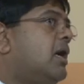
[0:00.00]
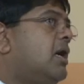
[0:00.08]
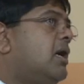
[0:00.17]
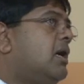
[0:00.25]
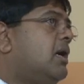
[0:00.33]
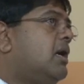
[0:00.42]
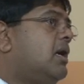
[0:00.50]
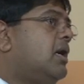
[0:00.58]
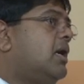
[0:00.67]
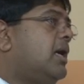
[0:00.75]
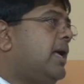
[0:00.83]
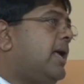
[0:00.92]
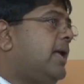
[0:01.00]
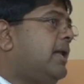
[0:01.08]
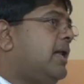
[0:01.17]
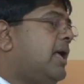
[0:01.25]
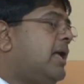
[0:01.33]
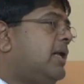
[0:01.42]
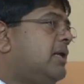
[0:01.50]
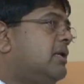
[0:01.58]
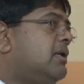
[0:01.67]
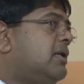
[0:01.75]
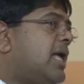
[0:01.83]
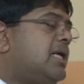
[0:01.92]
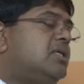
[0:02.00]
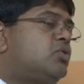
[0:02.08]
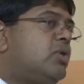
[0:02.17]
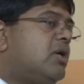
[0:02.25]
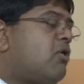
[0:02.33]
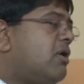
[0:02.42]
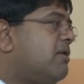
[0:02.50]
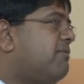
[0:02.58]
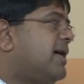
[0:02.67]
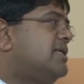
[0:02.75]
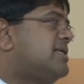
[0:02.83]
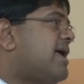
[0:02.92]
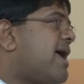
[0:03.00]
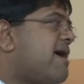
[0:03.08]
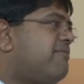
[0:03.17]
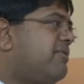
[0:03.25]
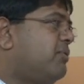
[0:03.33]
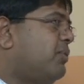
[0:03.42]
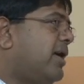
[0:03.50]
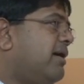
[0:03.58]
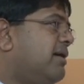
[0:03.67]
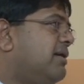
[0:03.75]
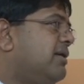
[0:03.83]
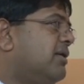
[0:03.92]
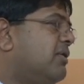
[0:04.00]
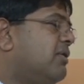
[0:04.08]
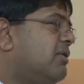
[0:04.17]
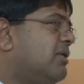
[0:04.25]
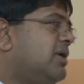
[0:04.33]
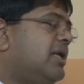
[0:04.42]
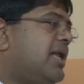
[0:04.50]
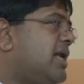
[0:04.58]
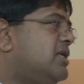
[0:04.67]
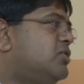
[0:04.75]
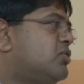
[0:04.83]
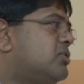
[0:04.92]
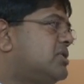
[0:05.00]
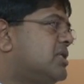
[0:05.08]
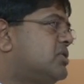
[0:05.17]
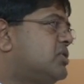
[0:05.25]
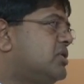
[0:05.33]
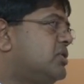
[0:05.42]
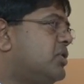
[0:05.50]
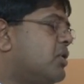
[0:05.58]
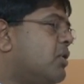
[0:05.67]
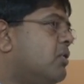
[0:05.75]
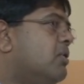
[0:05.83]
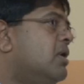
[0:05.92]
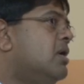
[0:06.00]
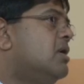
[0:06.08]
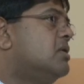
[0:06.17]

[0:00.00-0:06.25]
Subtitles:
And there is three-corner fights everywhere, in any jurisdiction you go.